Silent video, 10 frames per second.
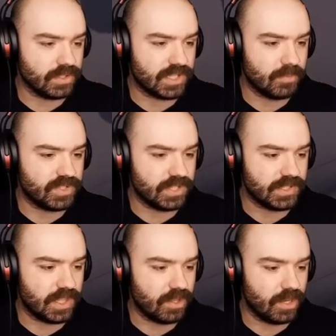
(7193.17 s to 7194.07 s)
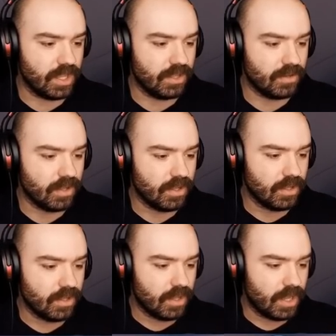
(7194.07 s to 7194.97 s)
substance that you need.
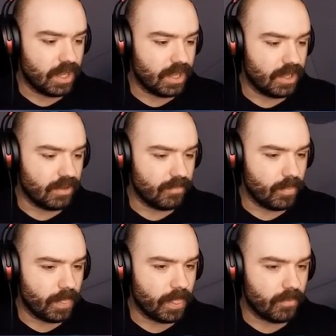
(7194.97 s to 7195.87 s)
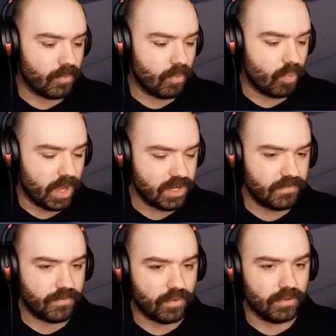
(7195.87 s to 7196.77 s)
Um,
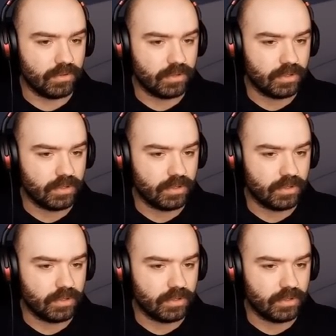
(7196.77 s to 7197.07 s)
wonderful